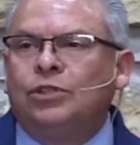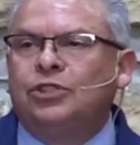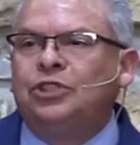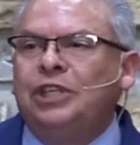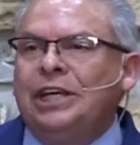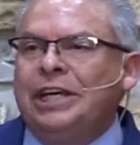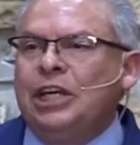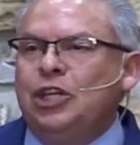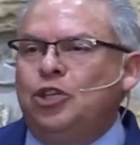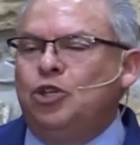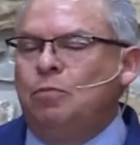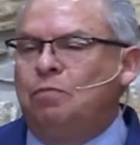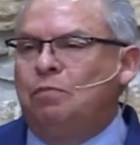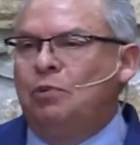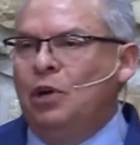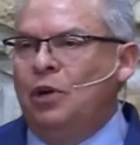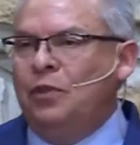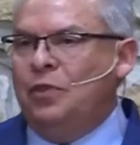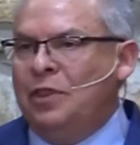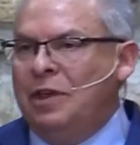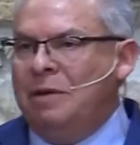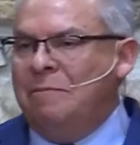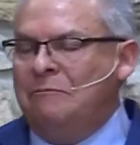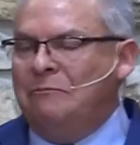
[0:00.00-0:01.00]
seeking to
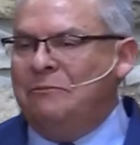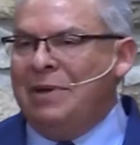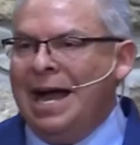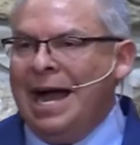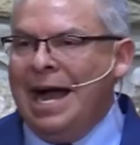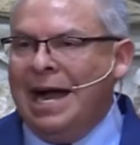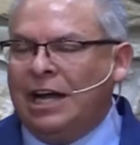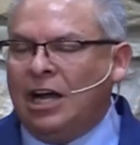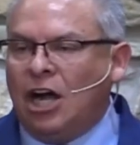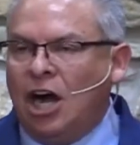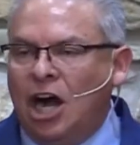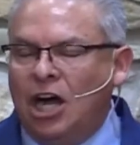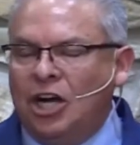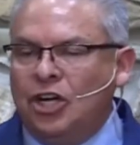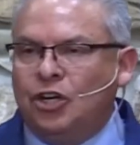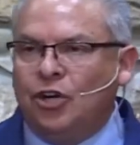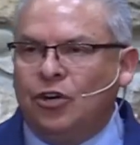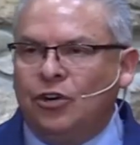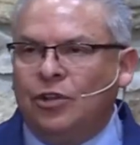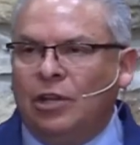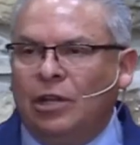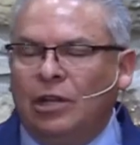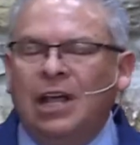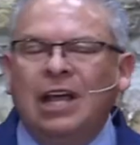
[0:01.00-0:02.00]
put them back
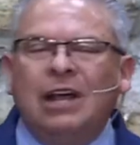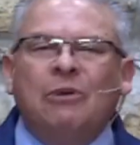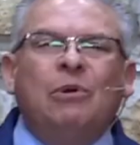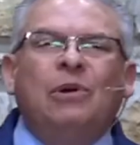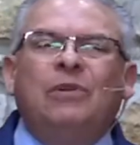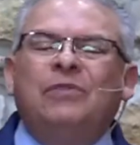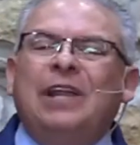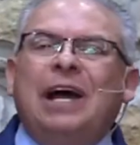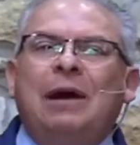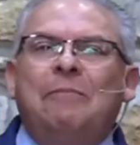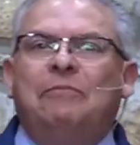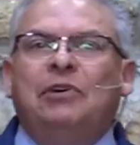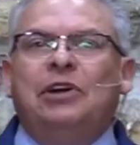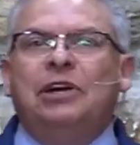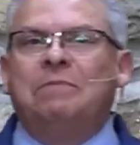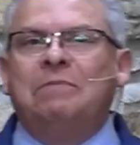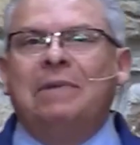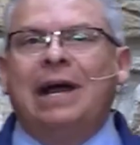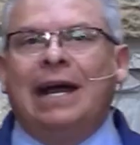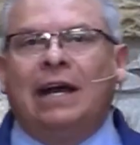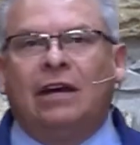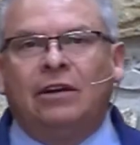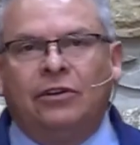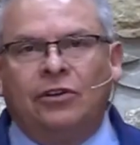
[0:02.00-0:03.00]
under the, well, not put them
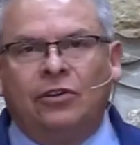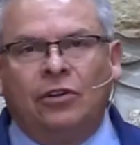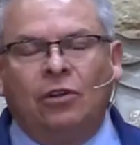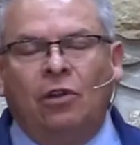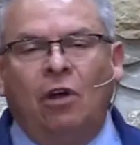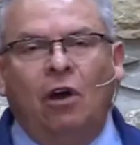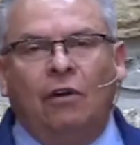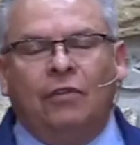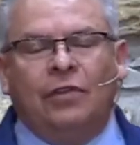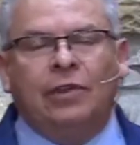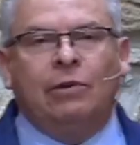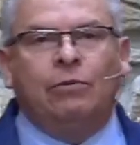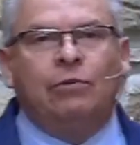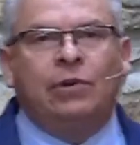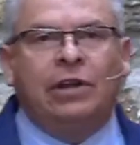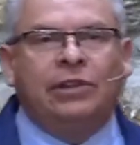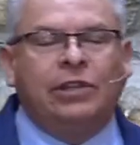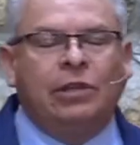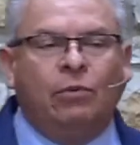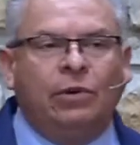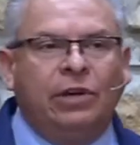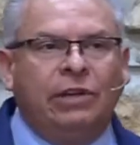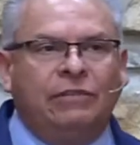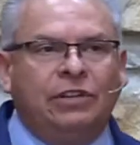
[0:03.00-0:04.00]
back under the law. They weren't,
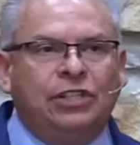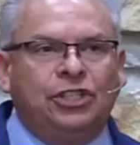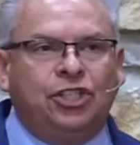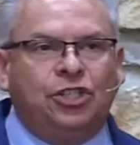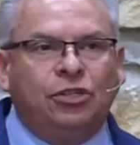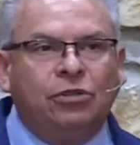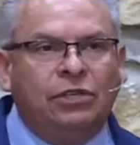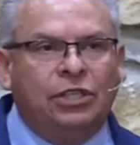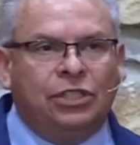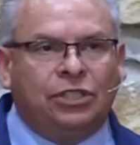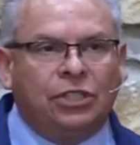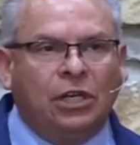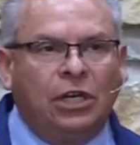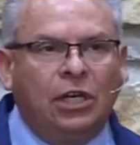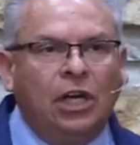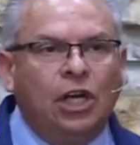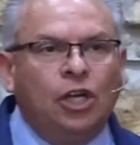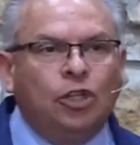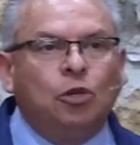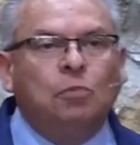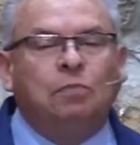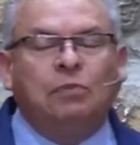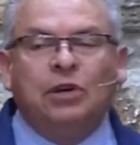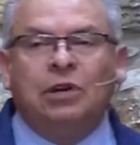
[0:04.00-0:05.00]
they weren't even Jewish.
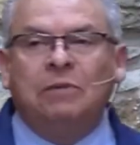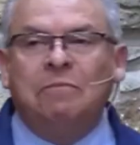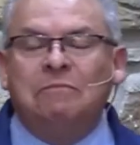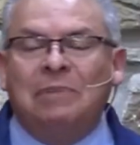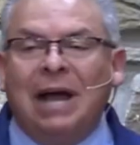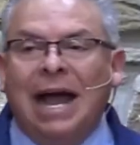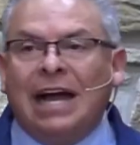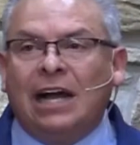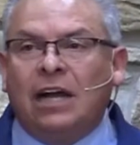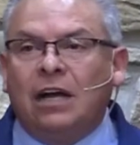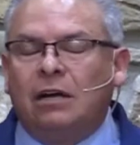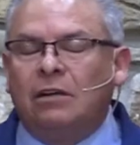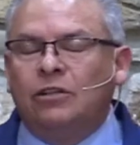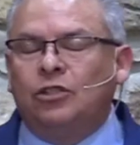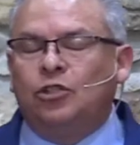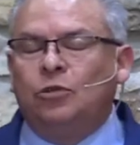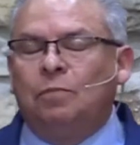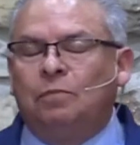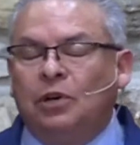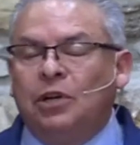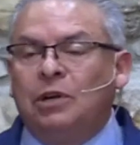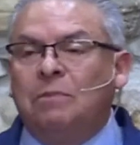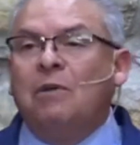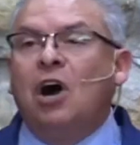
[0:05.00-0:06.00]
To put them back, to
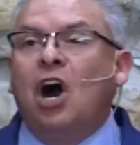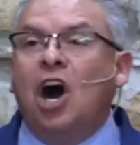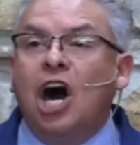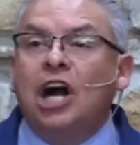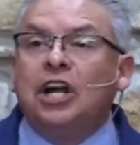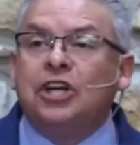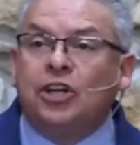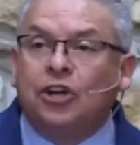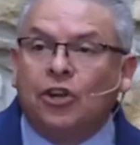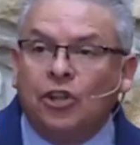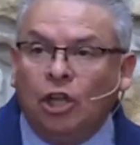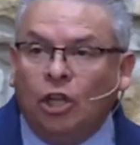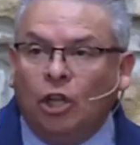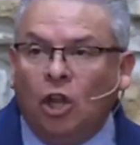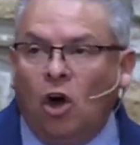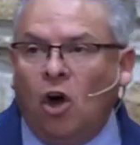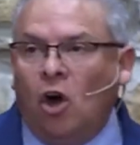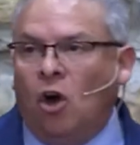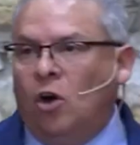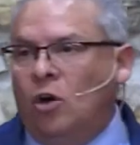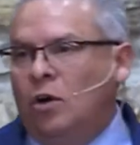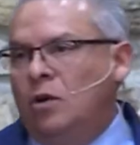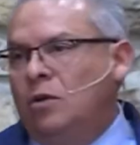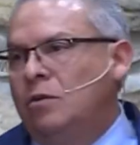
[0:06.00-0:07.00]
put them under the
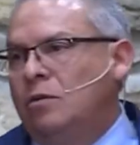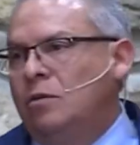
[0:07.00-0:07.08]
law.